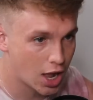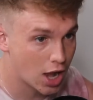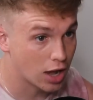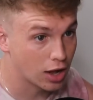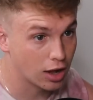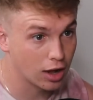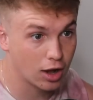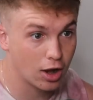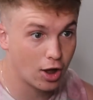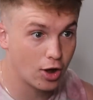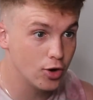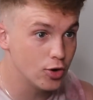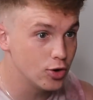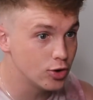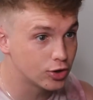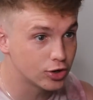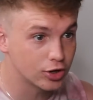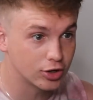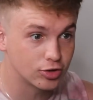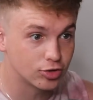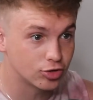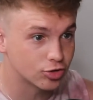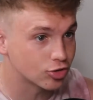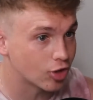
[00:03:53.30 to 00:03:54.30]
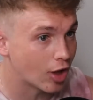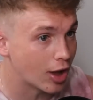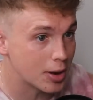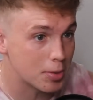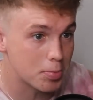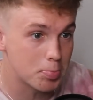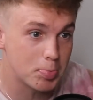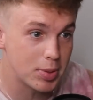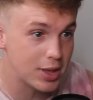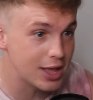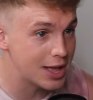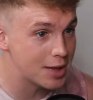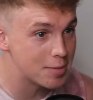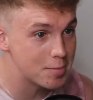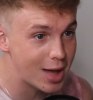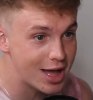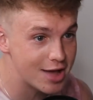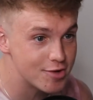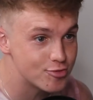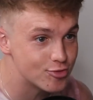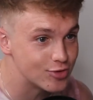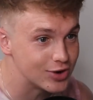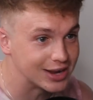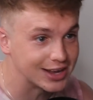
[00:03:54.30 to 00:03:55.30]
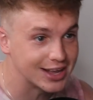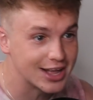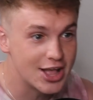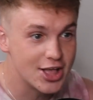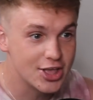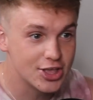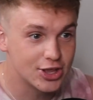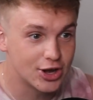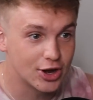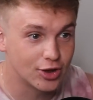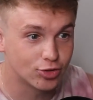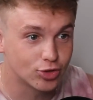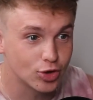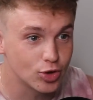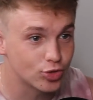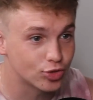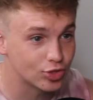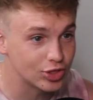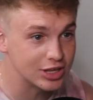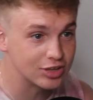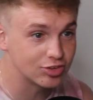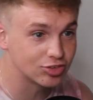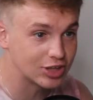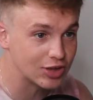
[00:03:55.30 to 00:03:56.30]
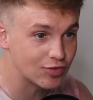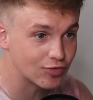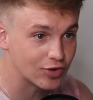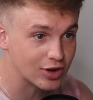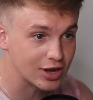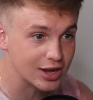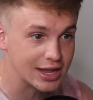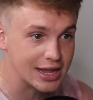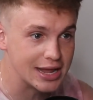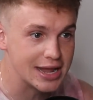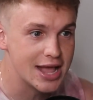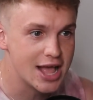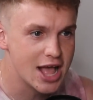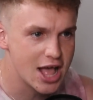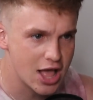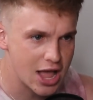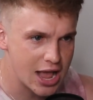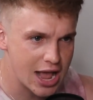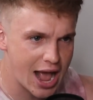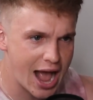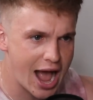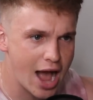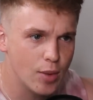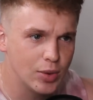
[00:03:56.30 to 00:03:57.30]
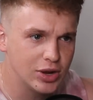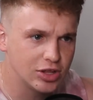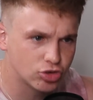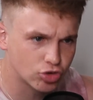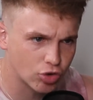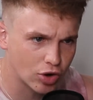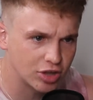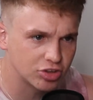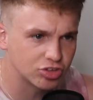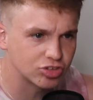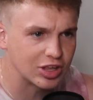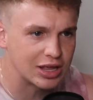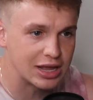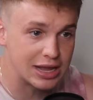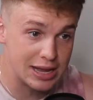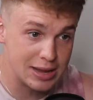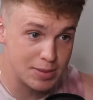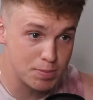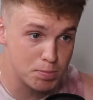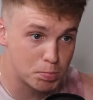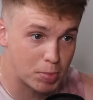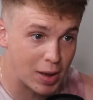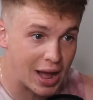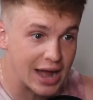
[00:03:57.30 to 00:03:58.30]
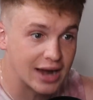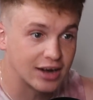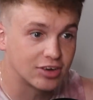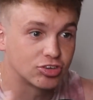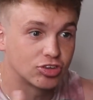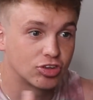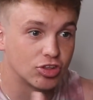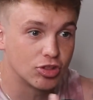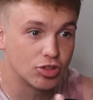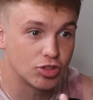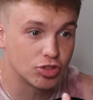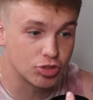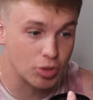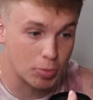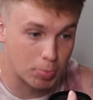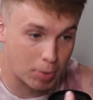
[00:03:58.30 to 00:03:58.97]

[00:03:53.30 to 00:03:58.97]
Logan's be a maverick, do things differently. How he tries to impact the